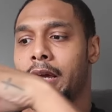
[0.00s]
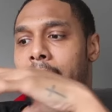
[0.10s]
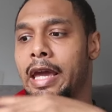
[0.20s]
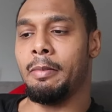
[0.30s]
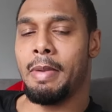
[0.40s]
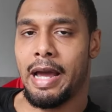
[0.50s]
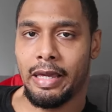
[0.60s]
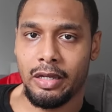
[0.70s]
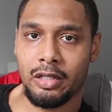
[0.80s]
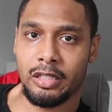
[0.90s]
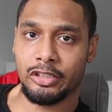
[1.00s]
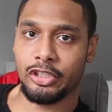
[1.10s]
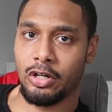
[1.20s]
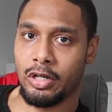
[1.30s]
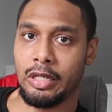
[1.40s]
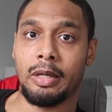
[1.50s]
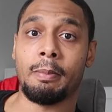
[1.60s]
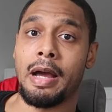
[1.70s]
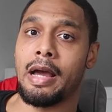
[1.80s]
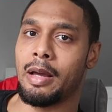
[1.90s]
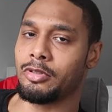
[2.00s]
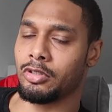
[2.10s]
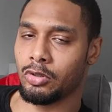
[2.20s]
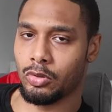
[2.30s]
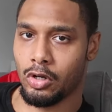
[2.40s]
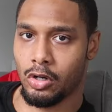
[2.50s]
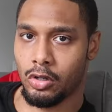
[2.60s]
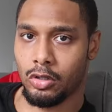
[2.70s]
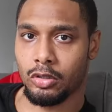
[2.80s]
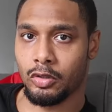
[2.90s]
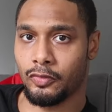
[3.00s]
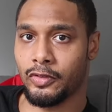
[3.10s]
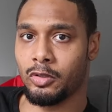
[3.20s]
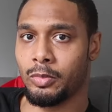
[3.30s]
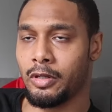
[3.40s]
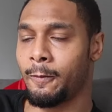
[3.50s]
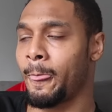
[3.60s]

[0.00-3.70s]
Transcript: and my healing journey my absolute all. You feel me?